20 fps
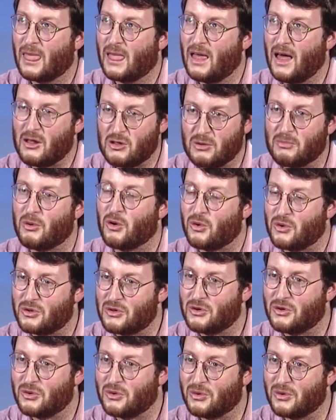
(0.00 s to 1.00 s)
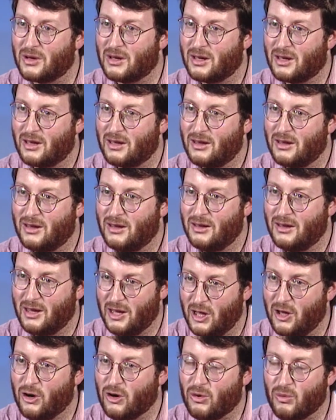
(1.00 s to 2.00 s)
as opposed to
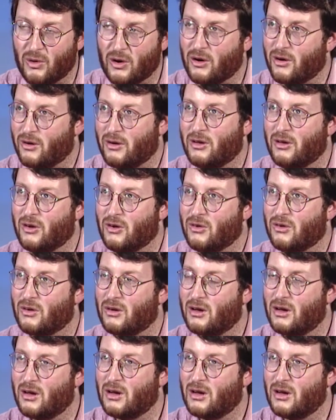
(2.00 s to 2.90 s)
here where, you know,